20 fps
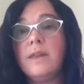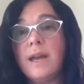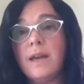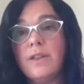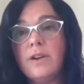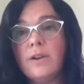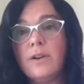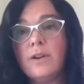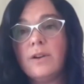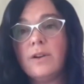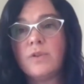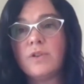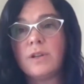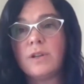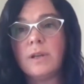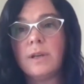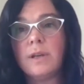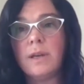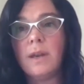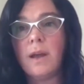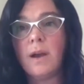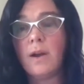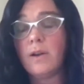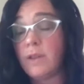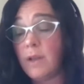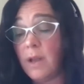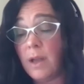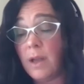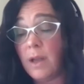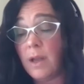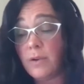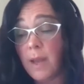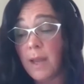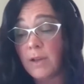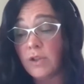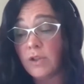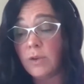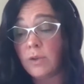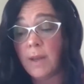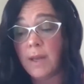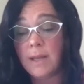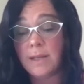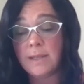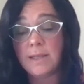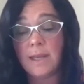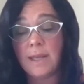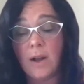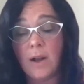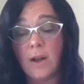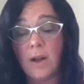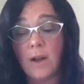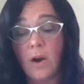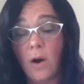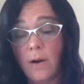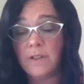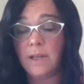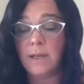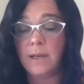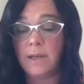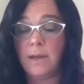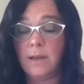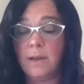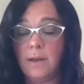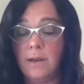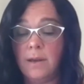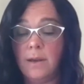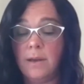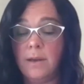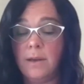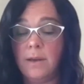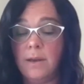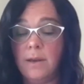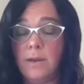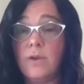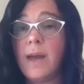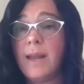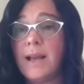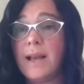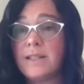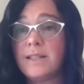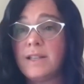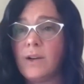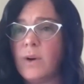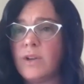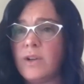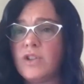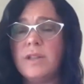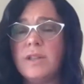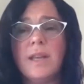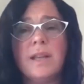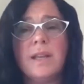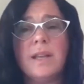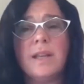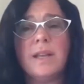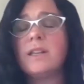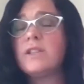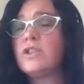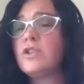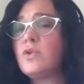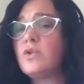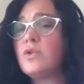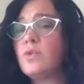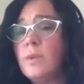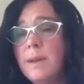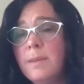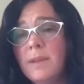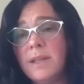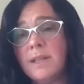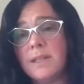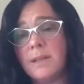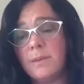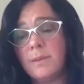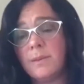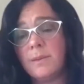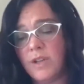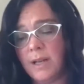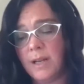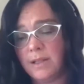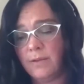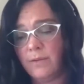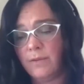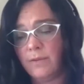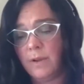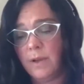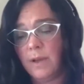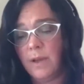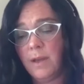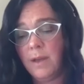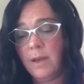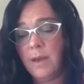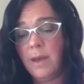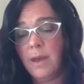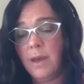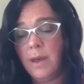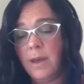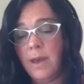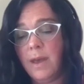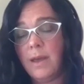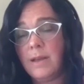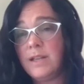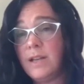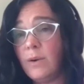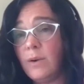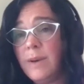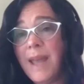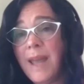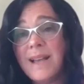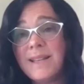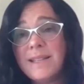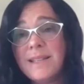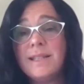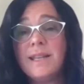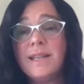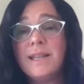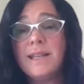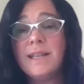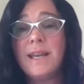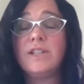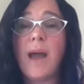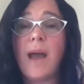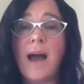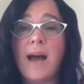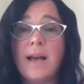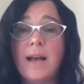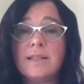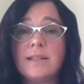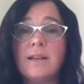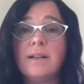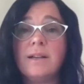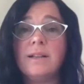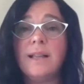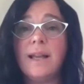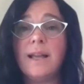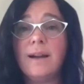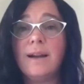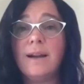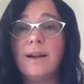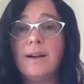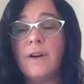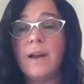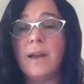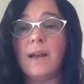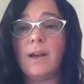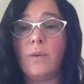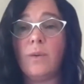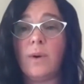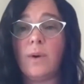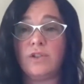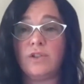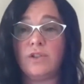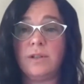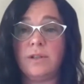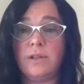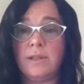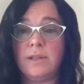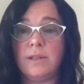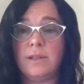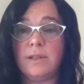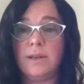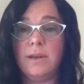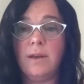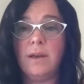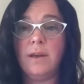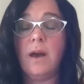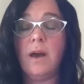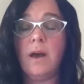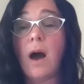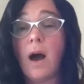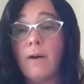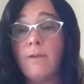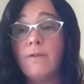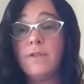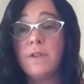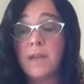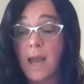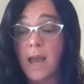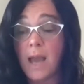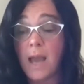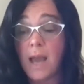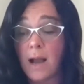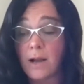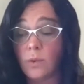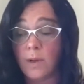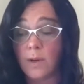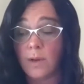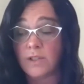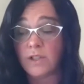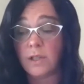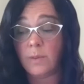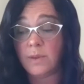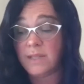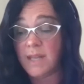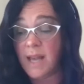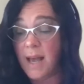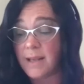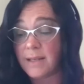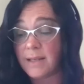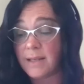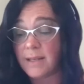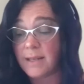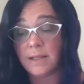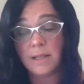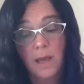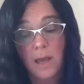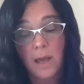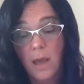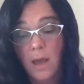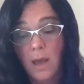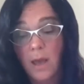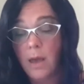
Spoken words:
The other option, or the other issue, is that often you get asked a question that's extremely subjective. Don't hesitate to ask clarifying questions of the actual question that was asked.